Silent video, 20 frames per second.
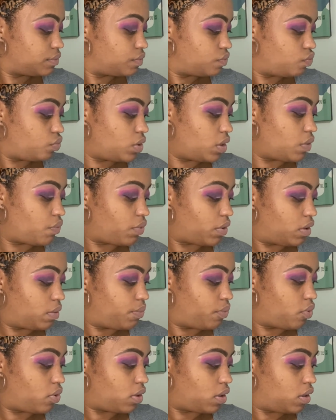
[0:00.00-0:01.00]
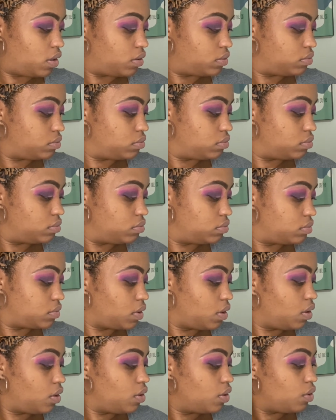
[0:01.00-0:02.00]
We get ready, party.
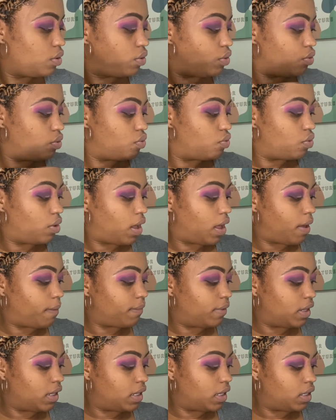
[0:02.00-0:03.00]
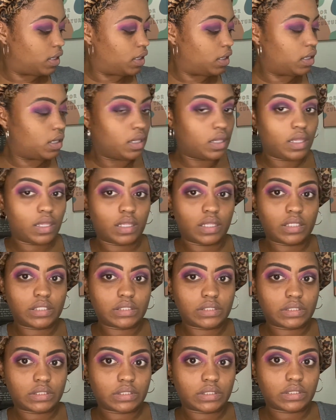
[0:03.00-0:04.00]
Ooh, I'm in
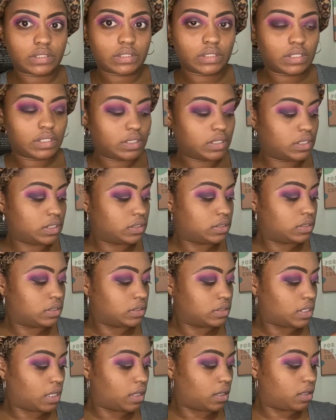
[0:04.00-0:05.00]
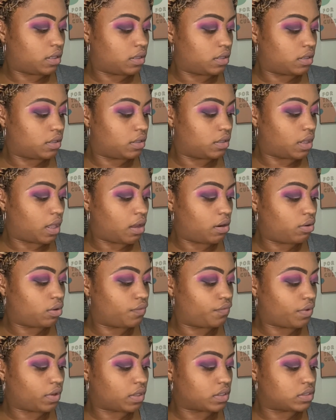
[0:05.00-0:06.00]
it. This is like a, I don't know
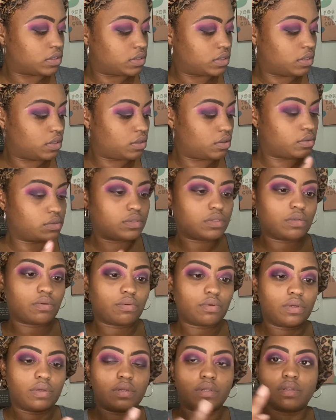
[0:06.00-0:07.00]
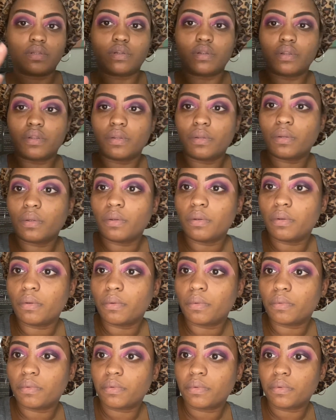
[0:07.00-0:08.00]
if y'all can see it on screen.
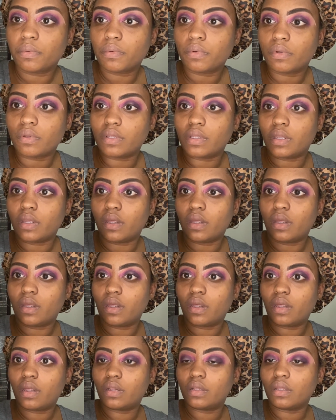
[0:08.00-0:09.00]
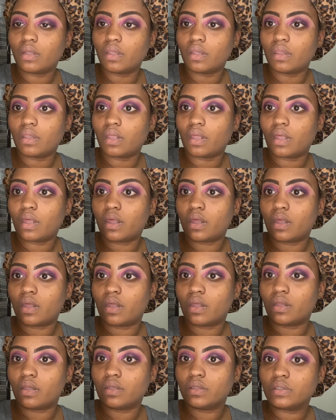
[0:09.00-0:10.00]
Yeah, look at
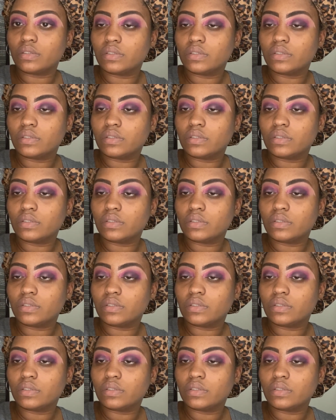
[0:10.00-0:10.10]
that.